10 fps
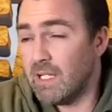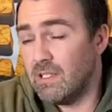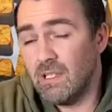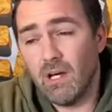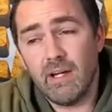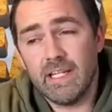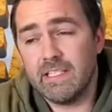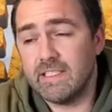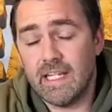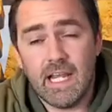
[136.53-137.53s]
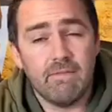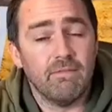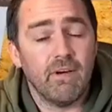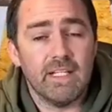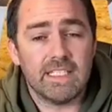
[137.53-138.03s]
likes, the
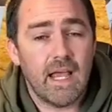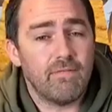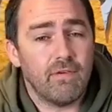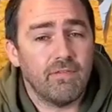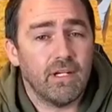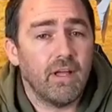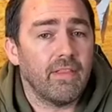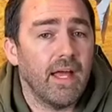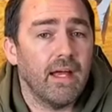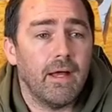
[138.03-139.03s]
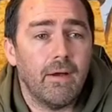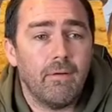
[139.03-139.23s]
invites, everything like that.